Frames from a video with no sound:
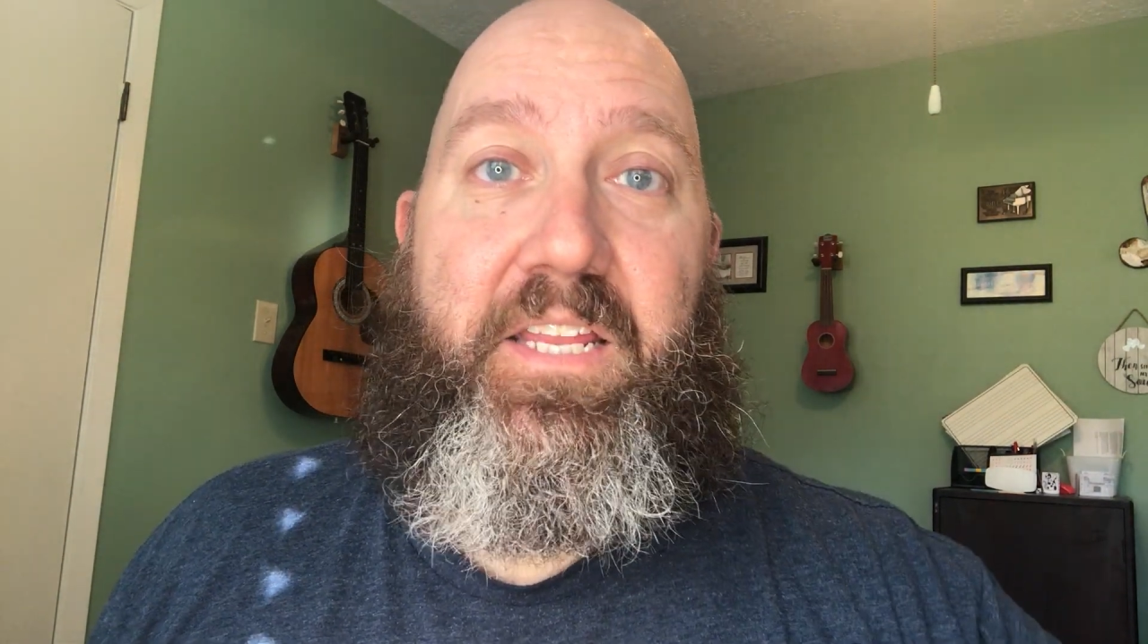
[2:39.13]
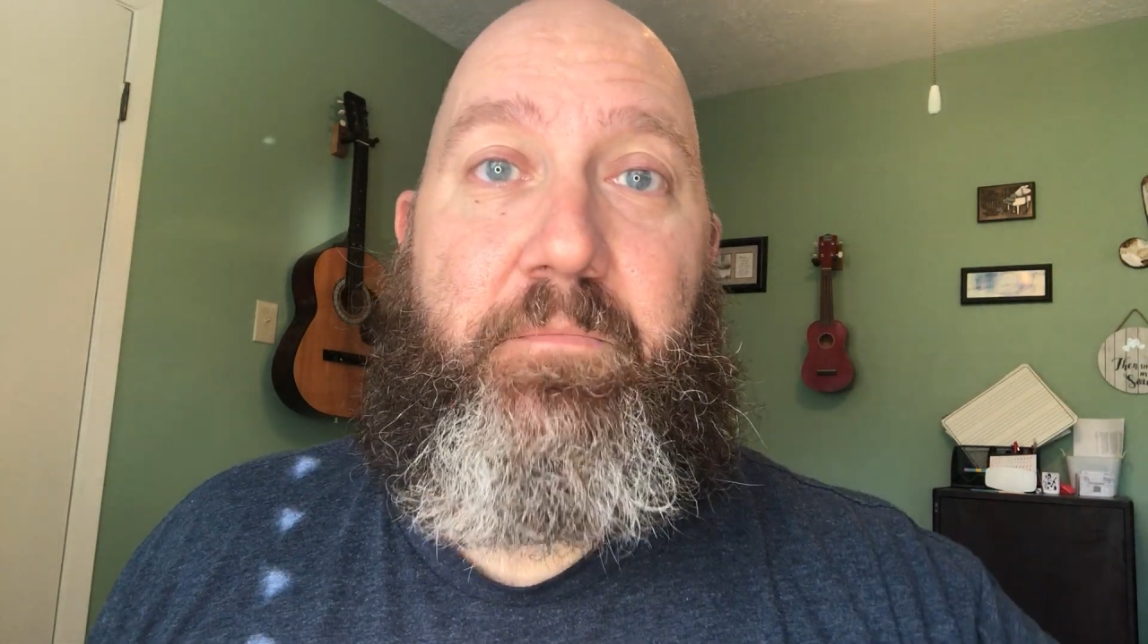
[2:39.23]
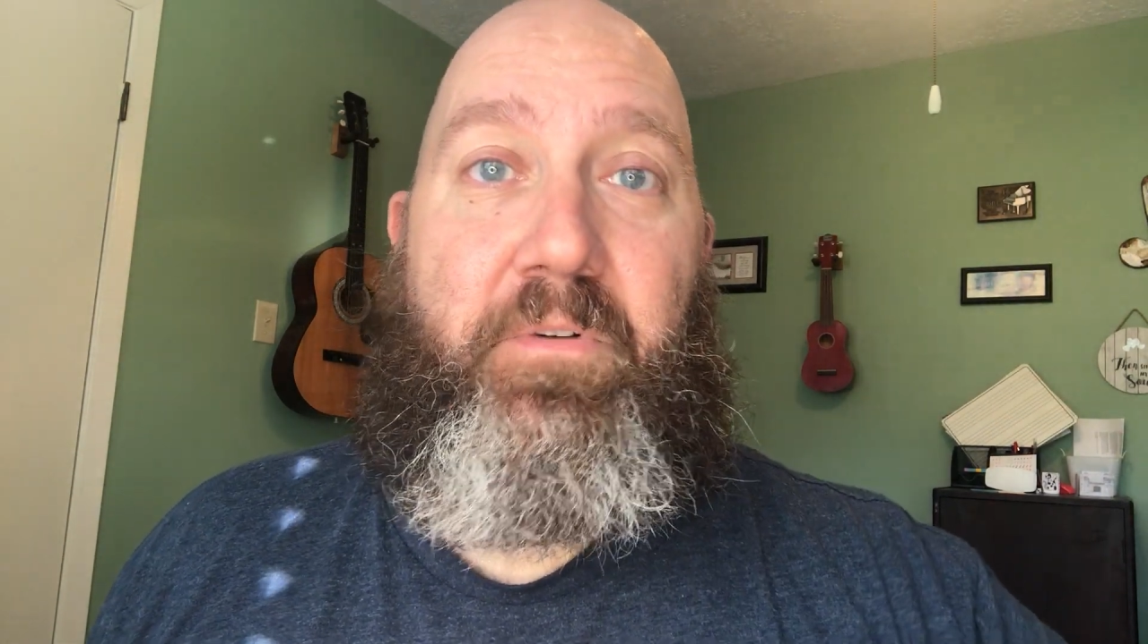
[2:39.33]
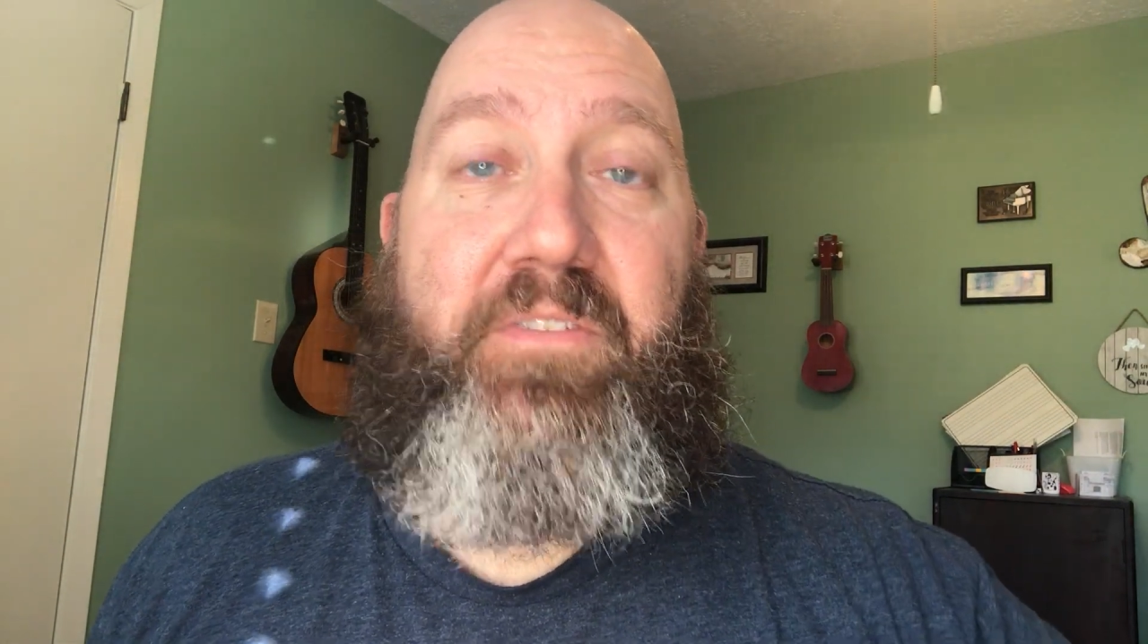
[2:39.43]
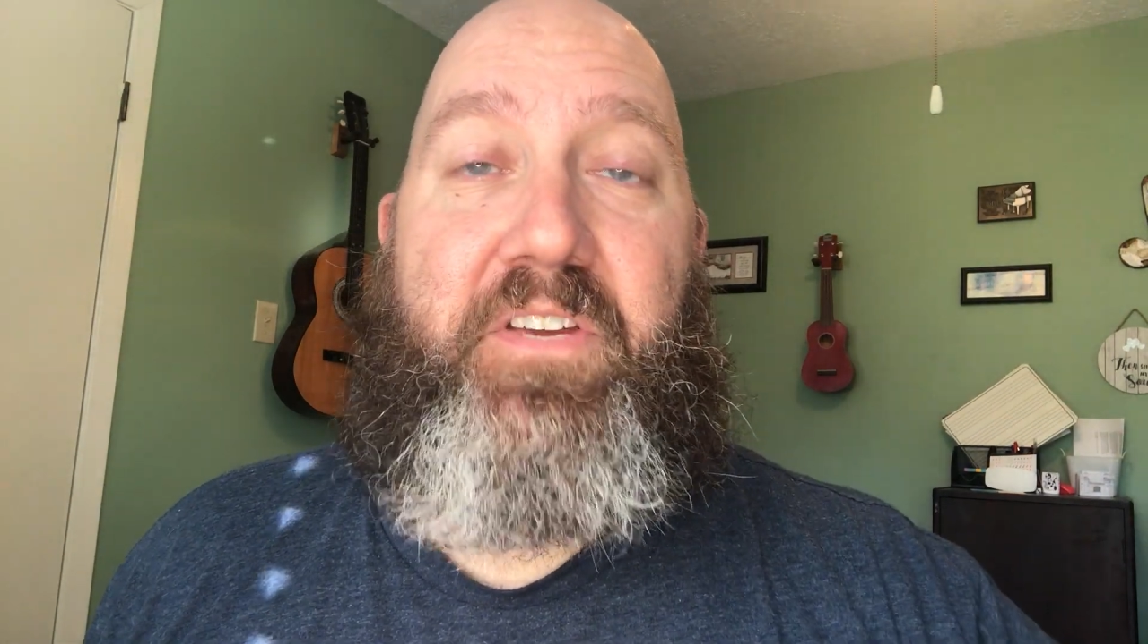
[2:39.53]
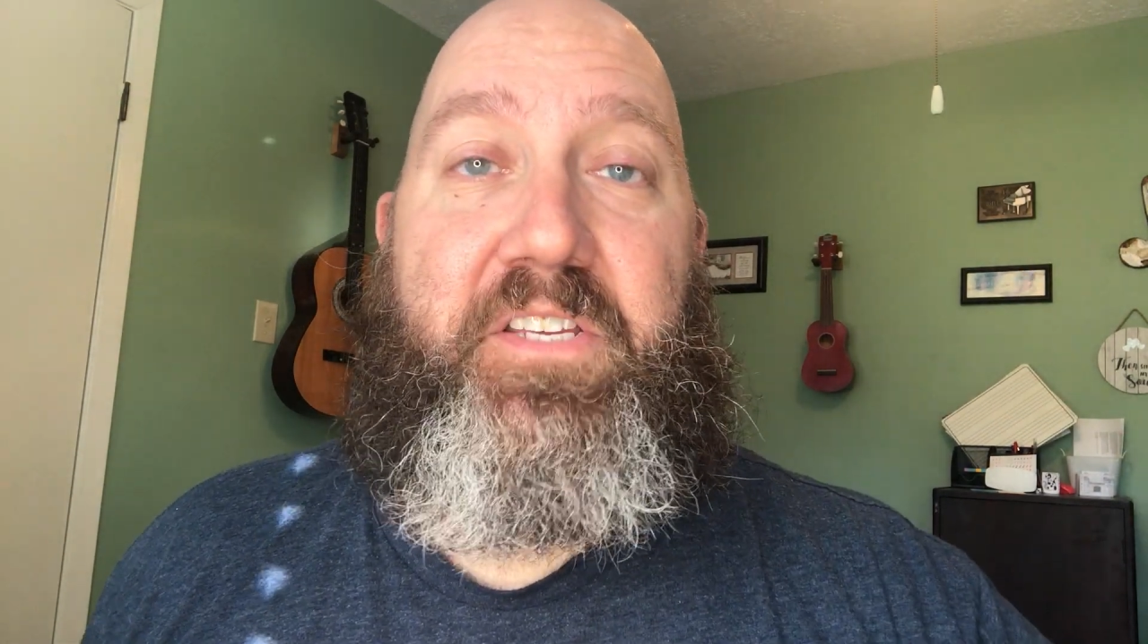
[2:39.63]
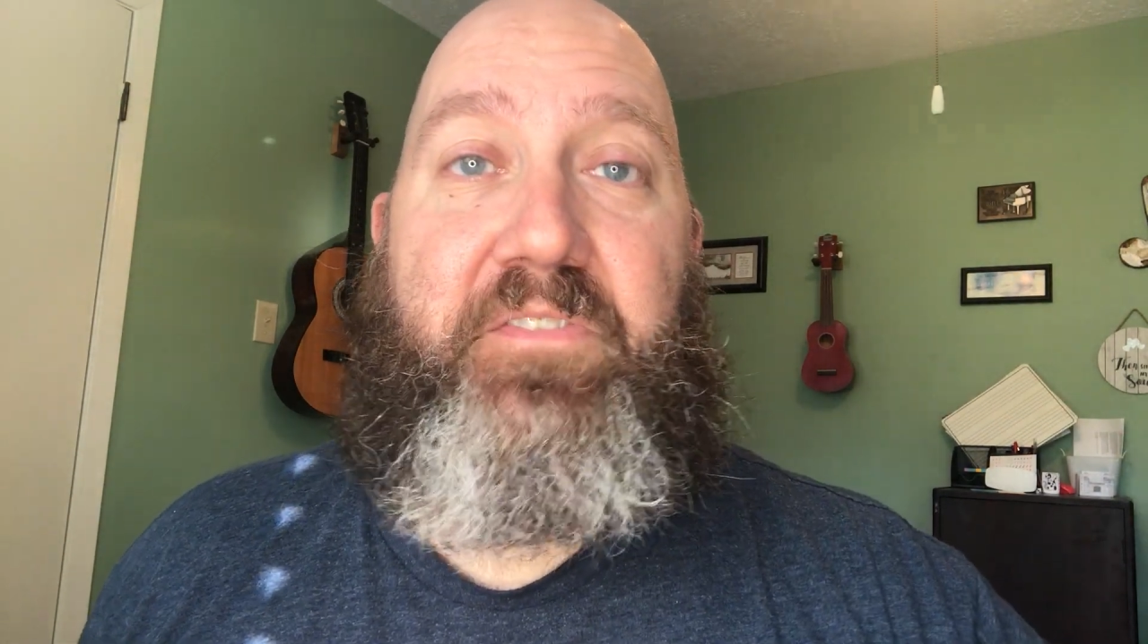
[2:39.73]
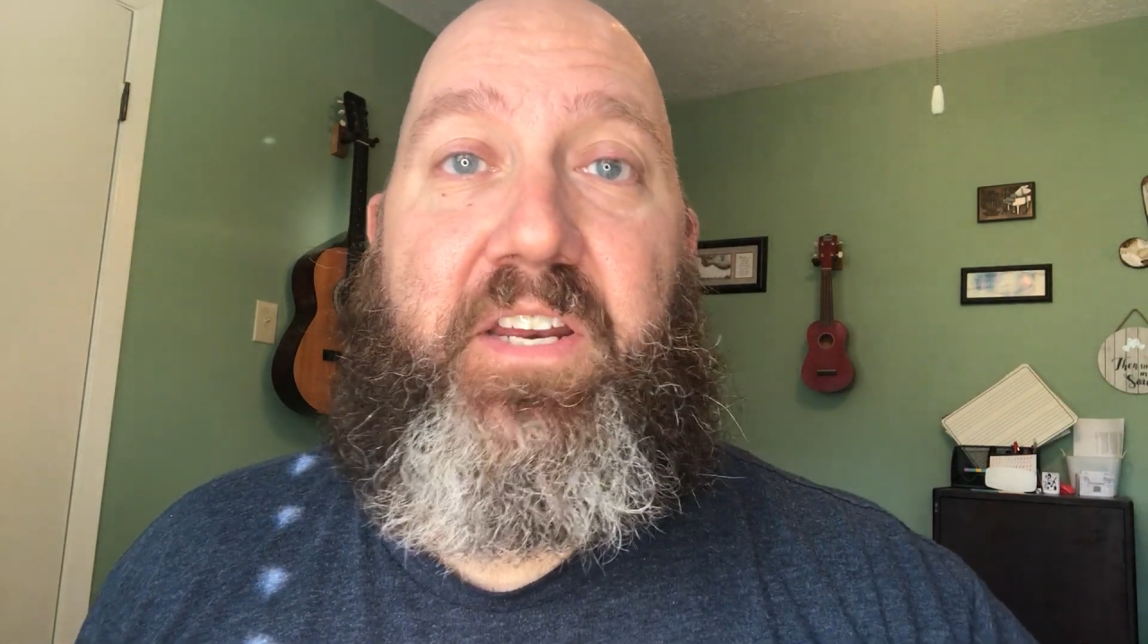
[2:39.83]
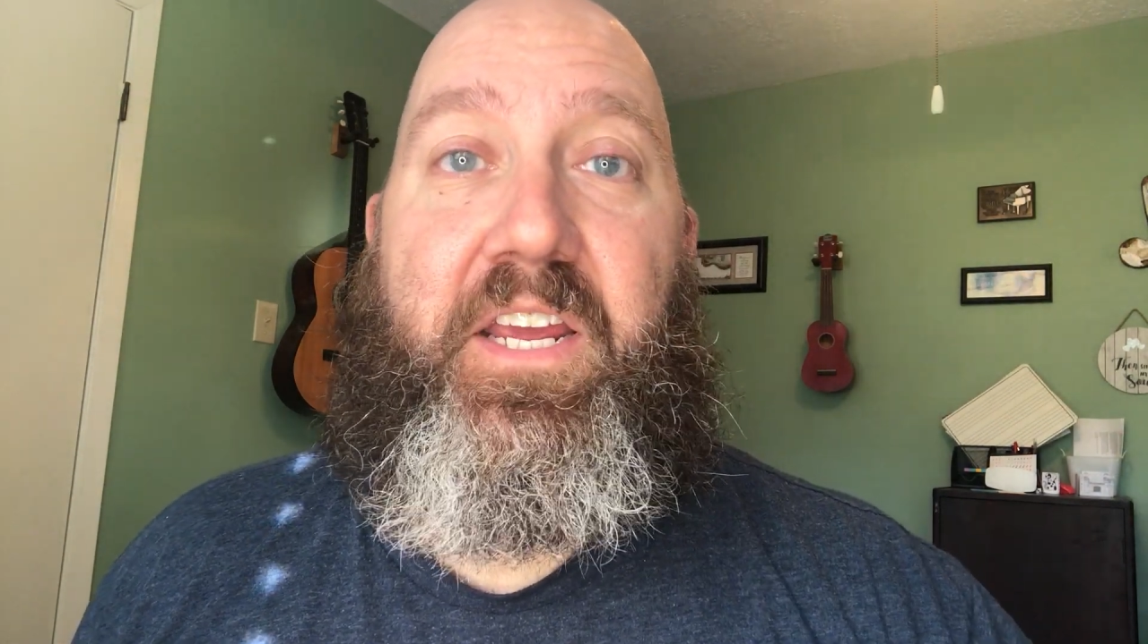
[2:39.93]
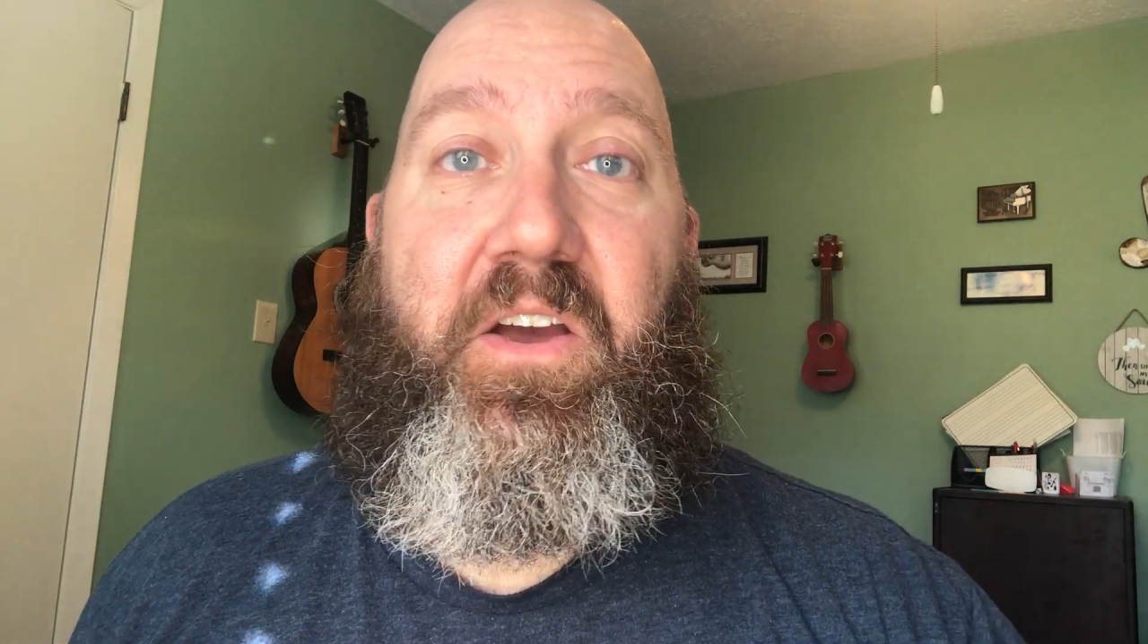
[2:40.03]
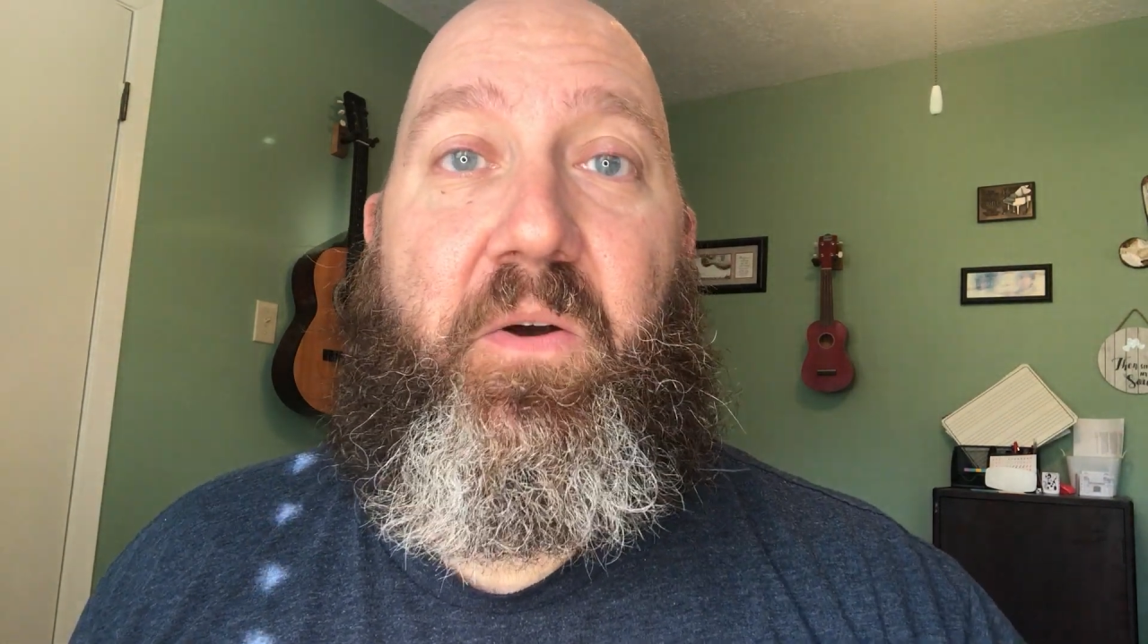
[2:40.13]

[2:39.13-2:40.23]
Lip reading: the previous video